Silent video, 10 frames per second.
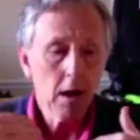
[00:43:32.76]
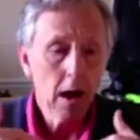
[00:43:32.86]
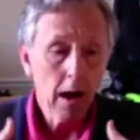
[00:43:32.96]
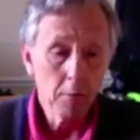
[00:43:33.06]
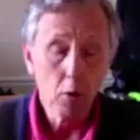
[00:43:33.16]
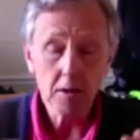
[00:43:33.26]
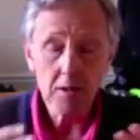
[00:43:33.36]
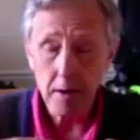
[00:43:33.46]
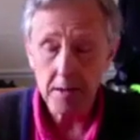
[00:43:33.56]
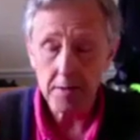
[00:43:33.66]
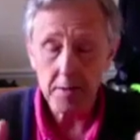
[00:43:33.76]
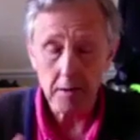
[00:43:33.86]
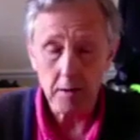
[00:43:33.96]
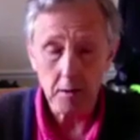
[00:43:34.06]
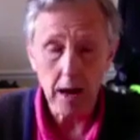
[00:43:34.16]
And the more experience that
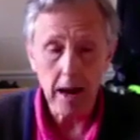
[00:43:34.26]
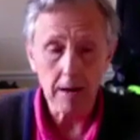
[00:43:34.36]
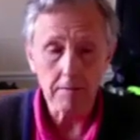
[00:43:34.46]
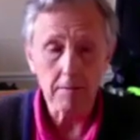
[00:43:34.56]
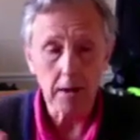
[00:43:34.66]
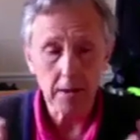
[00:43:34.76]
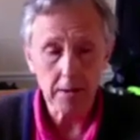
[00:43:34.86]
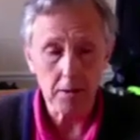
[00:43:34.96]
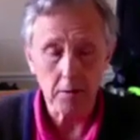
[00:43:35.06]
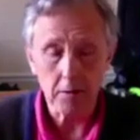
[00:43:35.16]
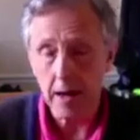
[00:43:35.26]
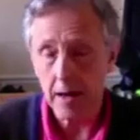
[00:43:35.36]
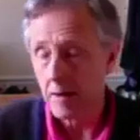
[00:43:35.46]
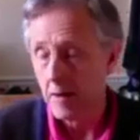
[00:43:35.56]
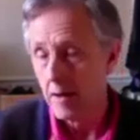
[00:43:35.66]
you have, the luckier you
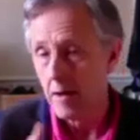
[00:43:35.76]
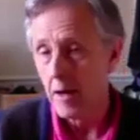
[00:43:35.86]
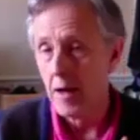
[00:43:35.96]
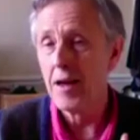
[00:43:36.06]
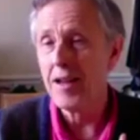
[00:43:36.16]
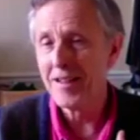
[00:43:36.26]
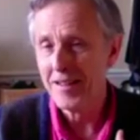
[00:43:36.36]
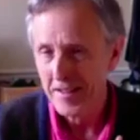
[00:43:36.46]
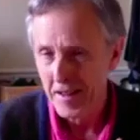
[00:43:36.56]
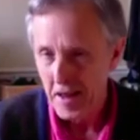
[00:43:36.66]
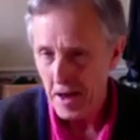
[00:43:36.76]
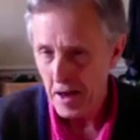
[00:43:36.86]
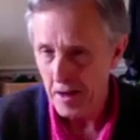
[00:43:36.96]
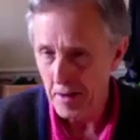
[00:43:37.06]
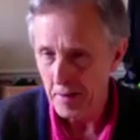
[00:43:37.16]
get. Yeah.
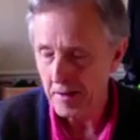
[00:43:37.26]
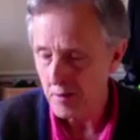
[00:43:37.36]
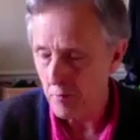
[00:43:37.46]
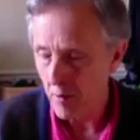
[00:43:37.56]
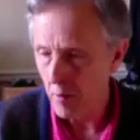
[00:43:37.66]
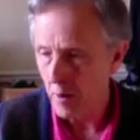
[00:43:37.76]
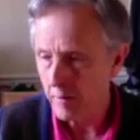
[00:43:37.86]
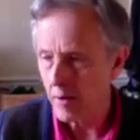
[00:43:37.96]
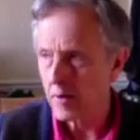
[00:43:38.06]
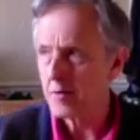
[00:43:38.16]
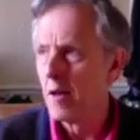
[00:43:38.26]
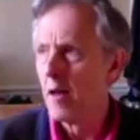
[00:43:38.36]
That's a throwaway phrase.